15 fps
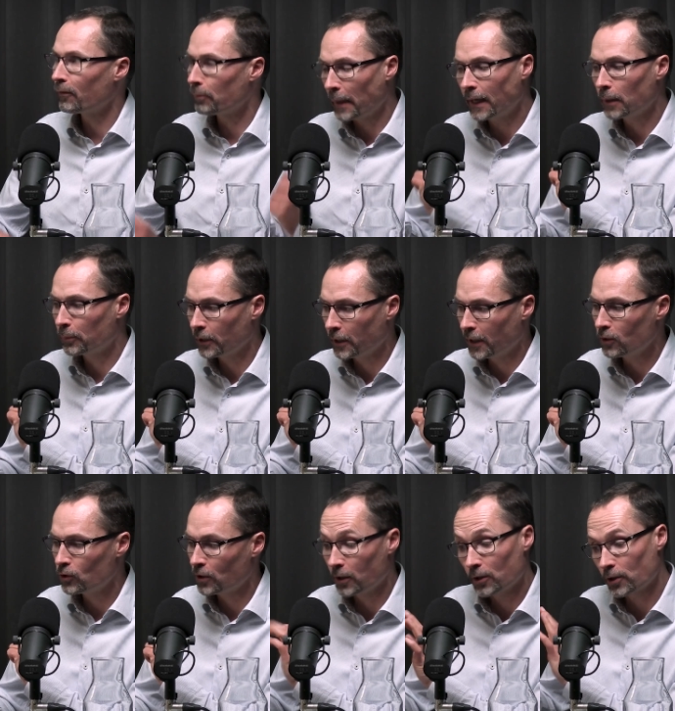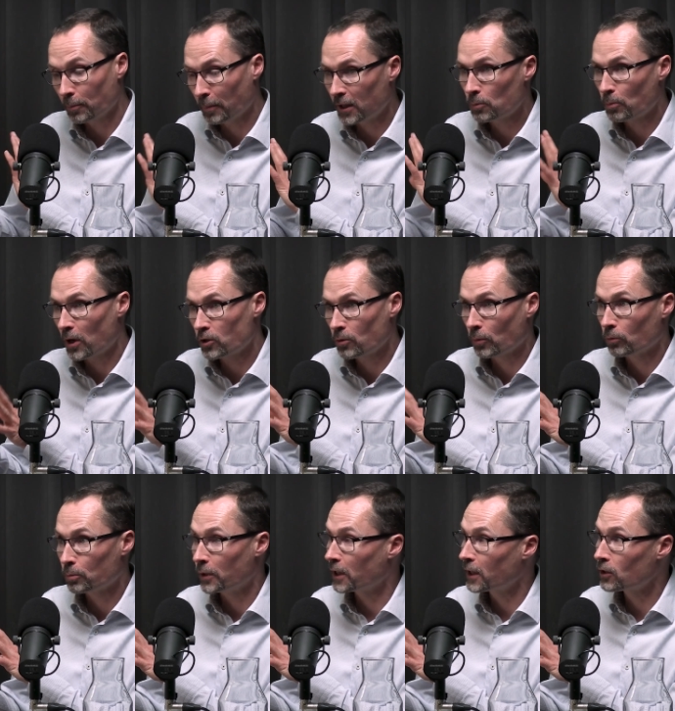I've made a prediction. It's the best
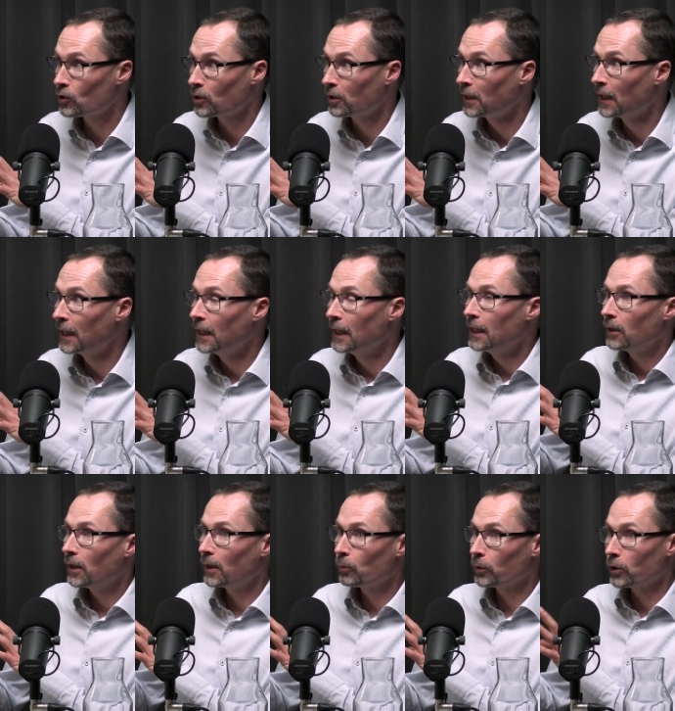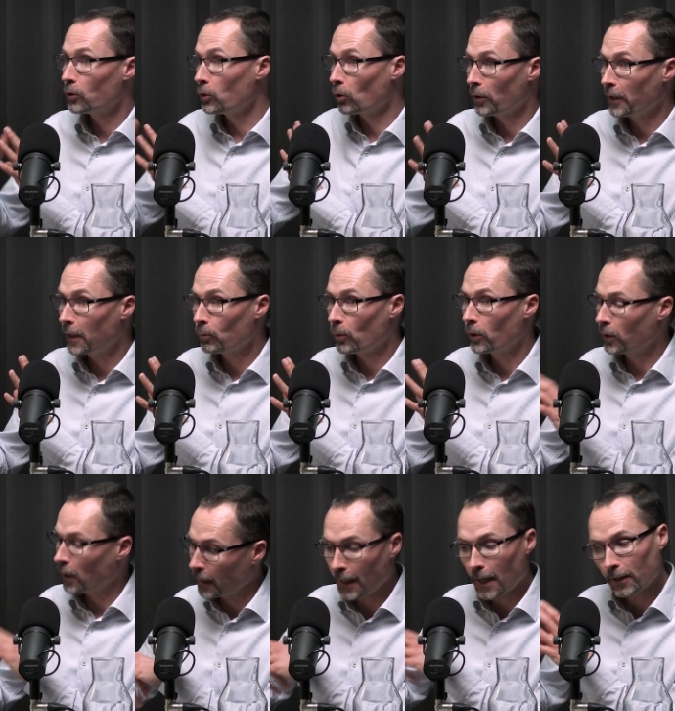possible prediction with the neural
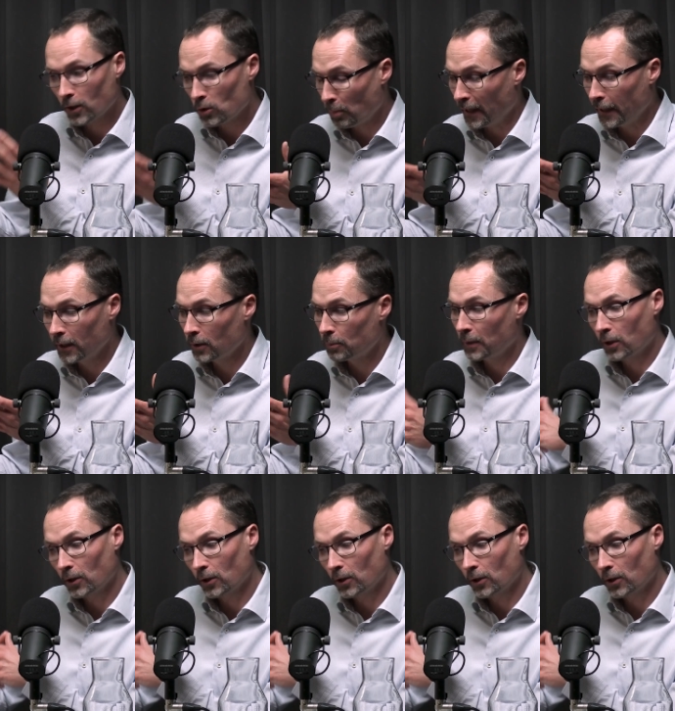network. I can't explain it